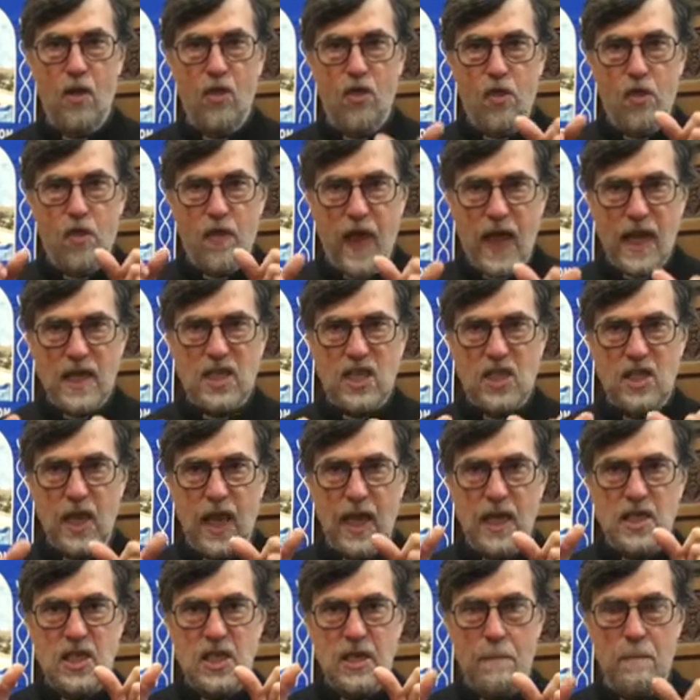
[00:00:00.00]
this
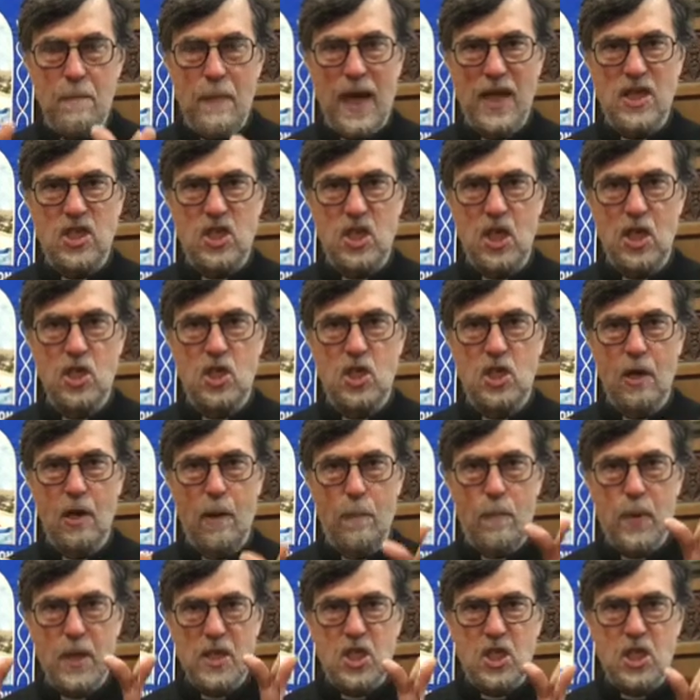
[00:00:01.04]
is a message
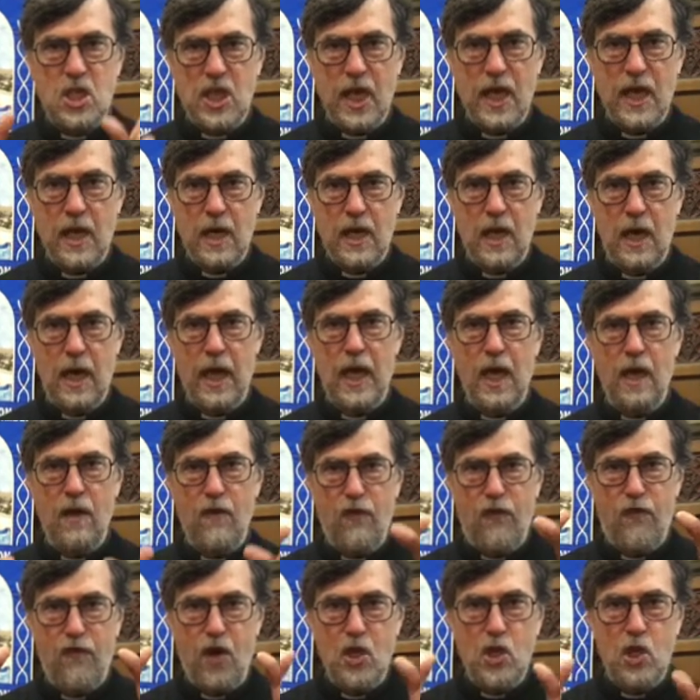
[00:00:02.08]
particularly
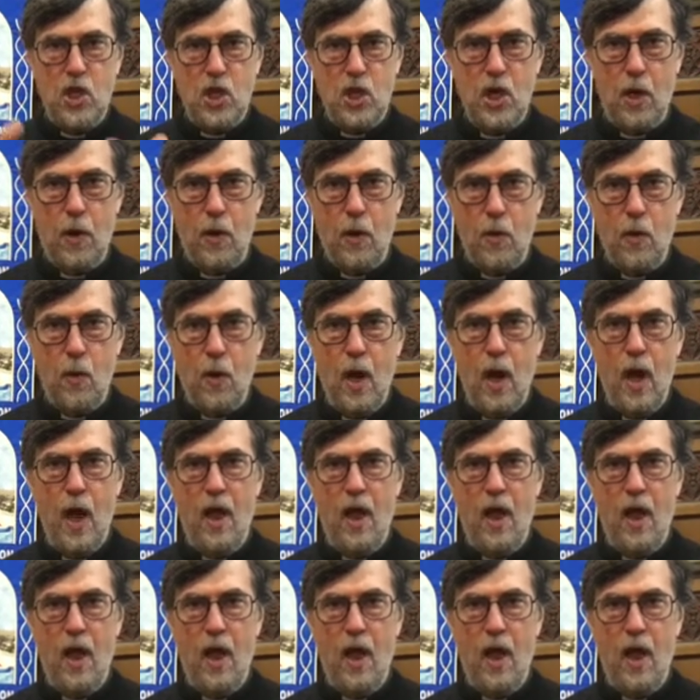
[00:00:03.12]
for you